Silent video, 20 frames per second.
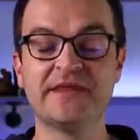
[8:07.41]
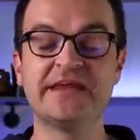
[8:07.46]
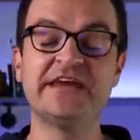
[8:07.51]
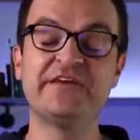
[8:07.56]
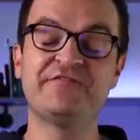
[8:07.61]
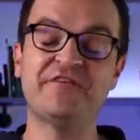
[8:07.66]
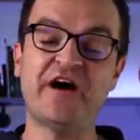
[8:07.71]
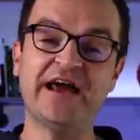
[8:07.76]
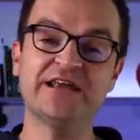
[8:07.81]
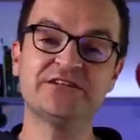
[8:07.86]

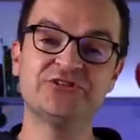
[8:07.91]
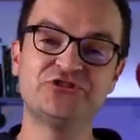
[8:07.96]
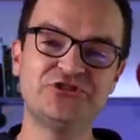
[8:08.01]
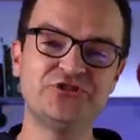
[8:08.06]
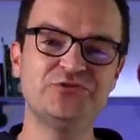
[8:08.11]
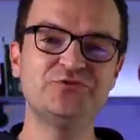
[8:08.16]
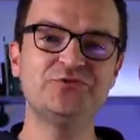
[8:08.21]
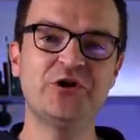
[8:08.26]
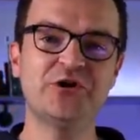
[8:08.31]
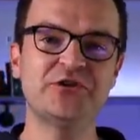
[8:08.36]
If I
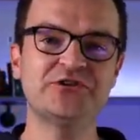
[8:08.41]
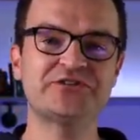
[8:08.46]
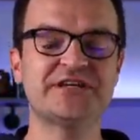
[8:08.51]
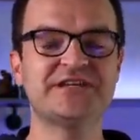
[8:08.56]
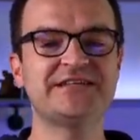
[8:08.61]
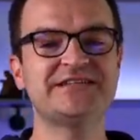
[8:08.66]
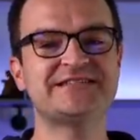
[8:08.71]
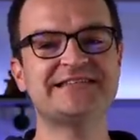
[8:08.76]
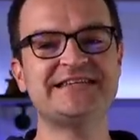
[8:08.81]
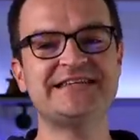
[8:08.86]
do notice
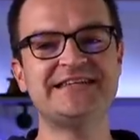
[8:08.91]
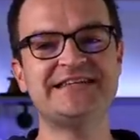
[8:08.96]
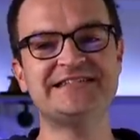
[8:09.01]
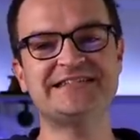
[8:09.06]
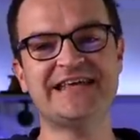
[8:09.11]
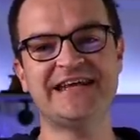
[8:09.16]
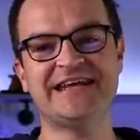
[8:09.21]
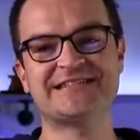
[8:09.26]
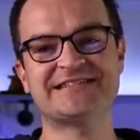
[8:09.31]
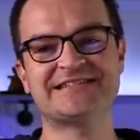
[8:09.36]
a
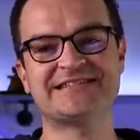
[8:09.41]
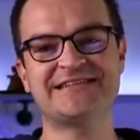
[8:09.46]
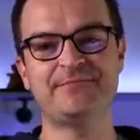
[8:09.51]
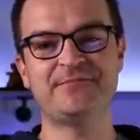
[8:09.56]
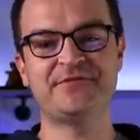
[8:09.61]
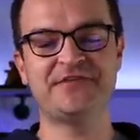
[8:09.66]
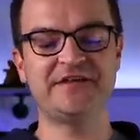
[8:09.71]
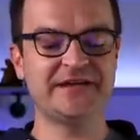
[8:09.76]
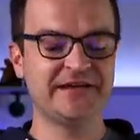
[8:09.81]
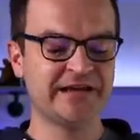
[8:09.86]
disease and it's
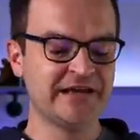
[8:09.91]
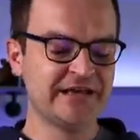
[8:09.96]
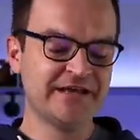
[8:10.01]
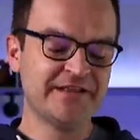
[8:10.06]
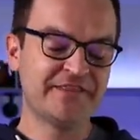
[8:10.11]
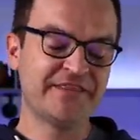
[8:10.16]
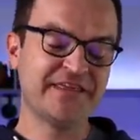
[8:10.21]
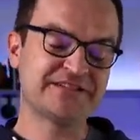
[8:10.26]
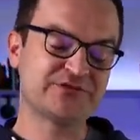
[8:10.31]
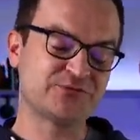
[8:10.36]
something
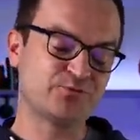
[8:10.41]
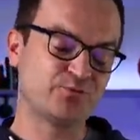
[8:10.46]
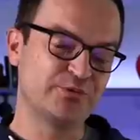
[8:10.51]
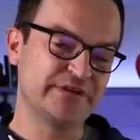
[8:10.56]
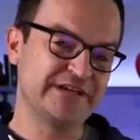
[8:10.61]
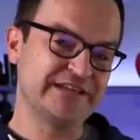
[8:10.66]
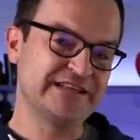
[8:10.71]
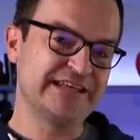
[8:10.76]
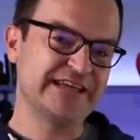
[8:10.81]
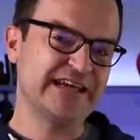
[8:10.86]
that's
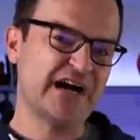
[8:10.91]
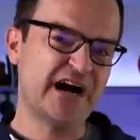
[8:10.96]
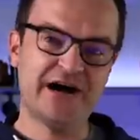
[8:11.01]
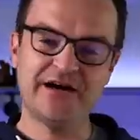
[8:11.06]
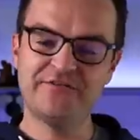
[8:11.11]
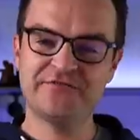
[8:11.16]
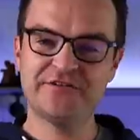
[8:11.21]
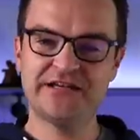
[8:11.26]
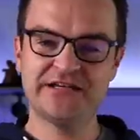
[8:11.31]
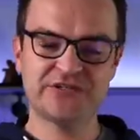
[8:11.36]
really
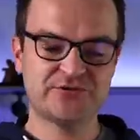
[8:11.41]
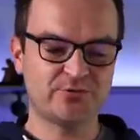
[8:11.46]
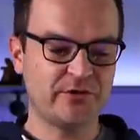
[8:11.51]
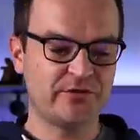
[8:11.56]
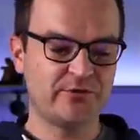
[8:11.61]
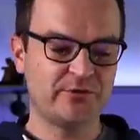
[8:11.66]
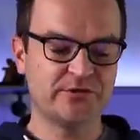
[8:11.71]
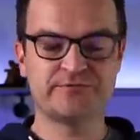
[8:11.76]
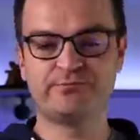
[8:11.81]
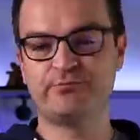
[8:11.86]
obvious,
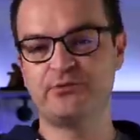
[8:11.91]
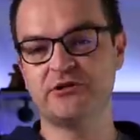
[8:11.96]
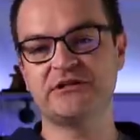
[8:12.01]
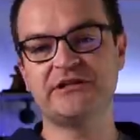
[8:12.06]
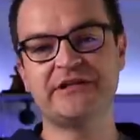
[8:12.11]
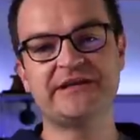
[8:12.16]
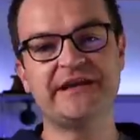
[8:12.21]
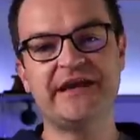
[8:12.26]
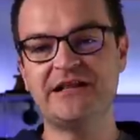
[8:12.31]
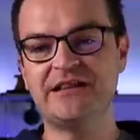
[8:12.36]
whether it's
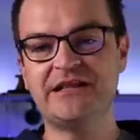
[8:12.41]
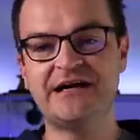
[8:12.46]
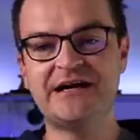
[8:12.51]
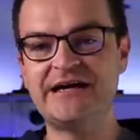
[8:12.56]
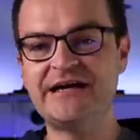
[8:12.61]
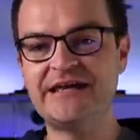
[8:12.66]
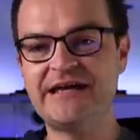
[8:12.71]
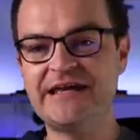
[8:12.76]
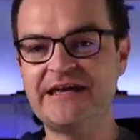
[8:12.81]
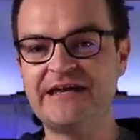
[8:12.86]

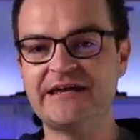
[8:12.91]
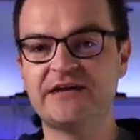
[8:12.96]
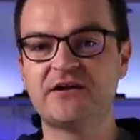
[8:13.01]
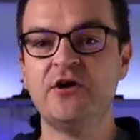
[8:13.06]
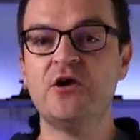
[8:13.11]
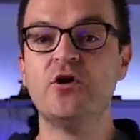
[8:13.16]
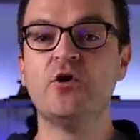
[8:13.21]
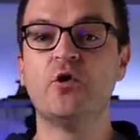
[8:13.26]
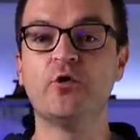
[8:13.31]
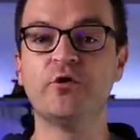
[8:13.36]
Brooklynella, Ick,
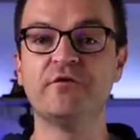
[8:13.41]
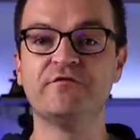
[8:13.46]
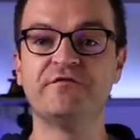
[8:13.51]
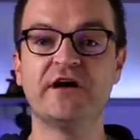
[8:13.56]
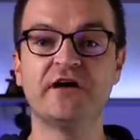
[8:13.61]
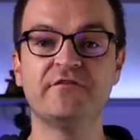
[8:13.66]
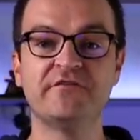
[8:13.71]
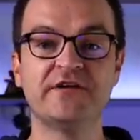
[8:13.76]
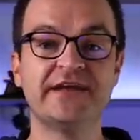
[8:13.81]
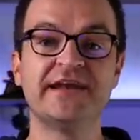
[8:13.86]
or
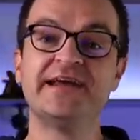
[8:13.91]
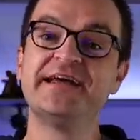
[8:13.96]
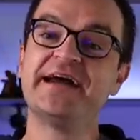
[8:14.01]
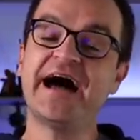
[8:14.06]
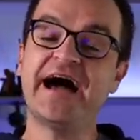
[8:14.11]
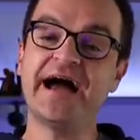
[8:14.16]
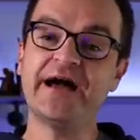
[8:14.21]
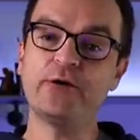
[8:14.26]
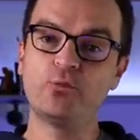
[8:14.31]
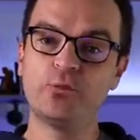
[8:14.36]
Velvet,
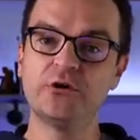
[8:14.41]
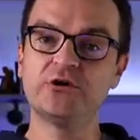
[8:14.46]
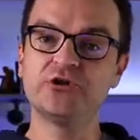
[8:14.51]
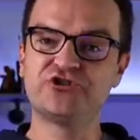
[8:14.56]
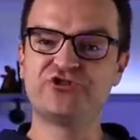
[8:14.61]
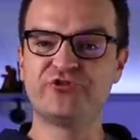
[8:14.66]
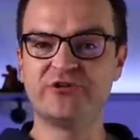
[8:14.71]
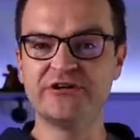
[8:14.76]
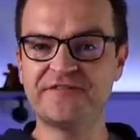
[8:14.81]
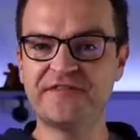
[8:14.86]
I will
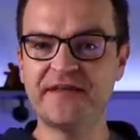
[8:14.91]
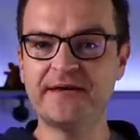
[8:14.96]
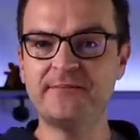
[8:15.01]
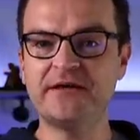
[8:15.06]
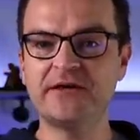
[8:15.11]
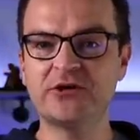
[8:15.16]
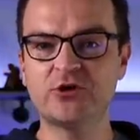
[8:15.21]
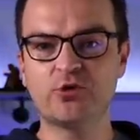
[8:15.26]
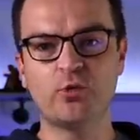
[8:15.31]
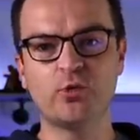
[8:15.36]
treat them
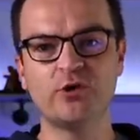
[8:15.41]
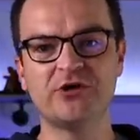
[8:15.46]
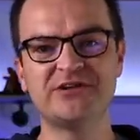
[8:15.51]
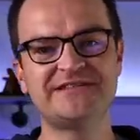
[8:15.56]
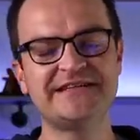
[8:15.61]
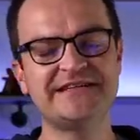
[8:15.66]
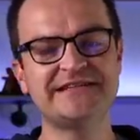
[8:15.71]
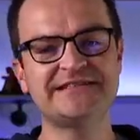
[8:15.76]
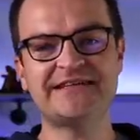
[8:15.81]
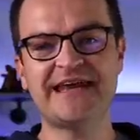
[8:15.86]
in a
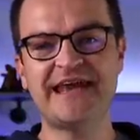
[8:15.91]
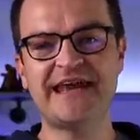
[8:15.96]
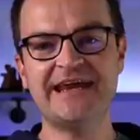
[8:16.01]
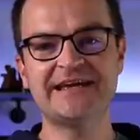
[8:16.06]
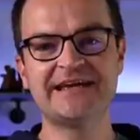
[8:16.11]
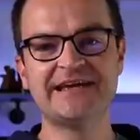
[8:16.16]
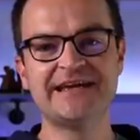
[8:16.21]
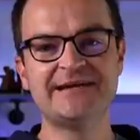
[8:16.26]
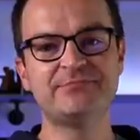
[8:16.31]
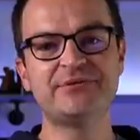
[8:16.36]
quarantine
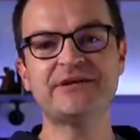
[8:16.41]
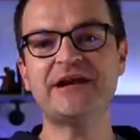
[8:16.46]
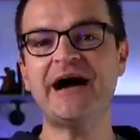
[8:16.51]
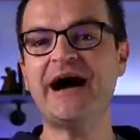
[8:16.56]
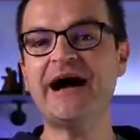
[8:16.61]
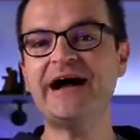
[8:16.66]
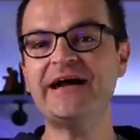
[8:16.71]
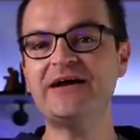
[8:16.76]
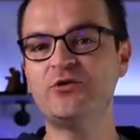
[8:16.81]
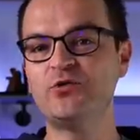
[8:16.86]
tank, but
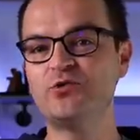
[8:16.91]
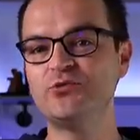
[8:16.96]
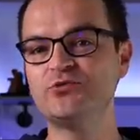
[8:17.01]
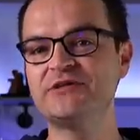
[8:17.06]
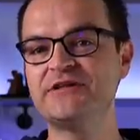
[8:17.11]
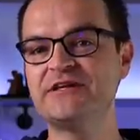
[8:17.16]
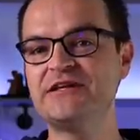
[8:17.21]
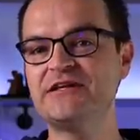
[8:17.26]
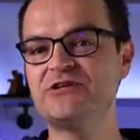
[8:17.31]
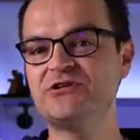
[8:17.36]
I
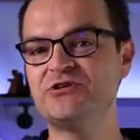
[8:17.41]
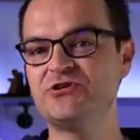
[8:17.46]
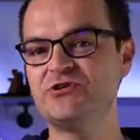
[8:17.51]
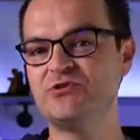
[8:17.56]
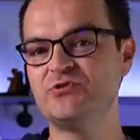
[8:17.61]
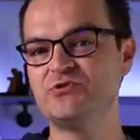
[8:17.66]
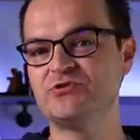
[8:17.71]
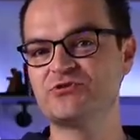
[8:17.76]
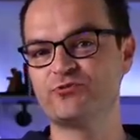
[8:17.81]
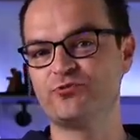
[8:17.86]
only
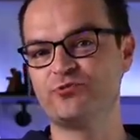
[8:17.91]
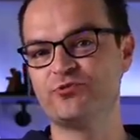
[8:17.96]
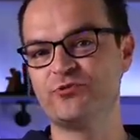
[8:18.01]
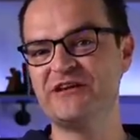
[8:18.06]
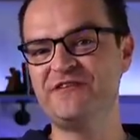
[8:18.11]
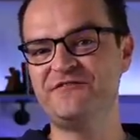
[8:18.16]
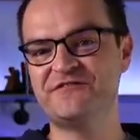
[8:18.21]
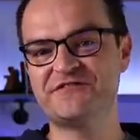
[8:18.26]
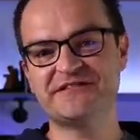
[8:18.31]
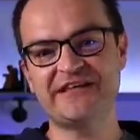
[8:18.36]
use
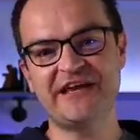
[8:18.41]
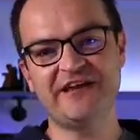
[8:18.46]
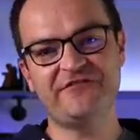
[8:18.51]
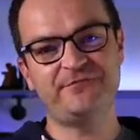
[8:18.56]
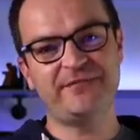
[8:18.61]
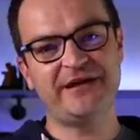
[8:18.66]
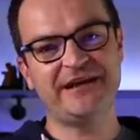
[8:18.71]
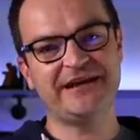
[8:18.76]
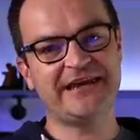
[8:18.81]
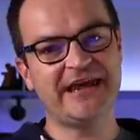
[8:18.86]

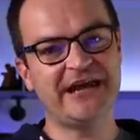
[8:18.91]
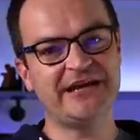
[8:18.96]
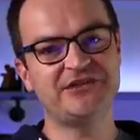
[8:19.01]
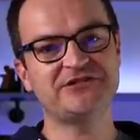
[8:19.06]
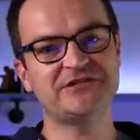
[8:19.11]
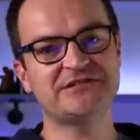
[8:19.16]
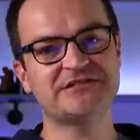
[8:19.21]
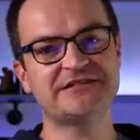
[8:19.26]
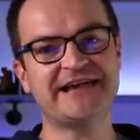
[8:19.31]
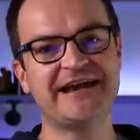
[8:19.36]
reef-safe
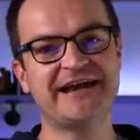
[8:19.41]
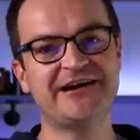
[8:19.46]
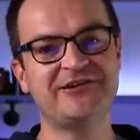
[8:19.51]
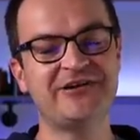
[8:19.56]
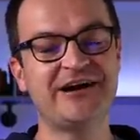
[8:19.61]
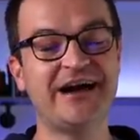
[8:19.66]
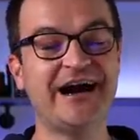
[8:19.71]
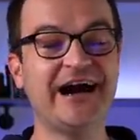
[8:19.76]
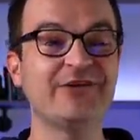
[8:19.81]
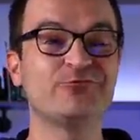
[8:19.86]
medications
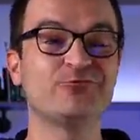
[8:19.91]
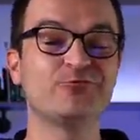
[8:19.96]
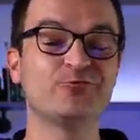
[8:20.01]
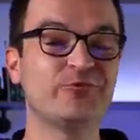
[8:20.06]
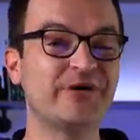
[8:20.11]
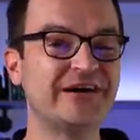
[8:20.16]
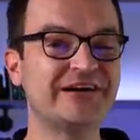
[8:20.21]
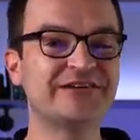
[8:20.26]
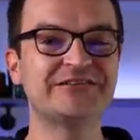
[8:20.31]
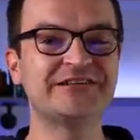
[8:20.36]
now. I
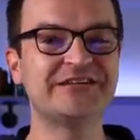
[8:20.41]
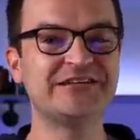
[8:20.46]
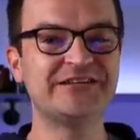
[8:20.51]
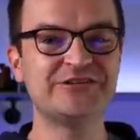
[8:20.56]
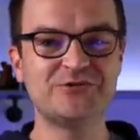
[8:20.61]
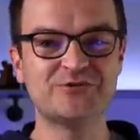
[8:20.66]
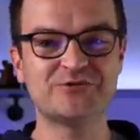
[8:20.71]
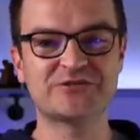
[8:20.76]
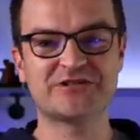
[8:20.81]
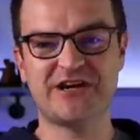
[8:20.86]
rarely
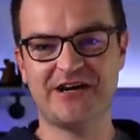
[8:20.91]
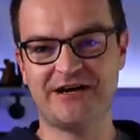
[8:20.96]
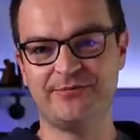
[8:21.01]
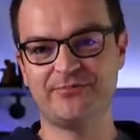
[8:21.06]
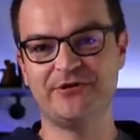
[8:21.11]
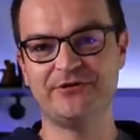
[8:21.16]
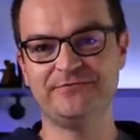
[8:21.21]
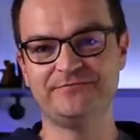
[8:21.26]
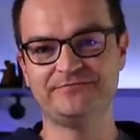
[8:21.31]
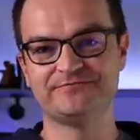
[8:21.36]
use
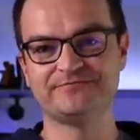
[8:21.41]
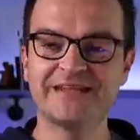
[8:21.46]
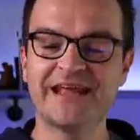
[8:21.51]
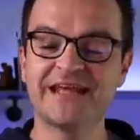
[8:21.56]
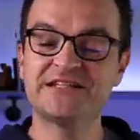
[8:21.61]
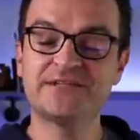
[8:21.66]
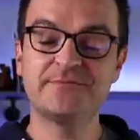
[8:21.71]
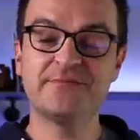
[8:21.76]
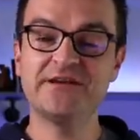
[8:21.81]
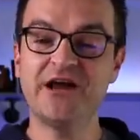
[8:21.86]
copper
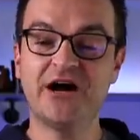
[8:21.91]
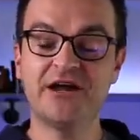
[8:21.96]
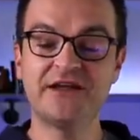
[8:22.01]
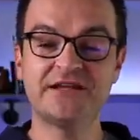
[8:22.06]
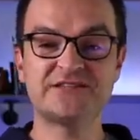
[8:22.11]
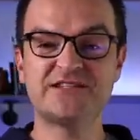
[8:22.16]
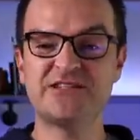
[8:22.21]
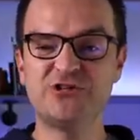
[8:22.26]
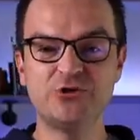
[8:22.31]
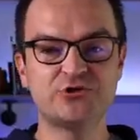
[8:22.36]
and to be
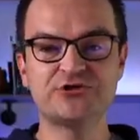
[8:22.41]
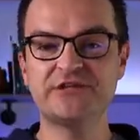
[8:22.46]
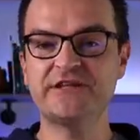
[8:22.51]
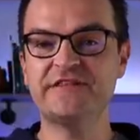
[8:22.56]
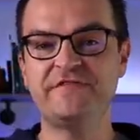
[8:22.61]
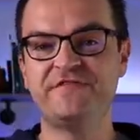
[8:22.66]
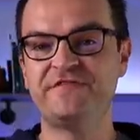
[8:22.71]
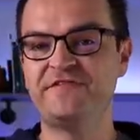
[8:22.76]
honest, usually the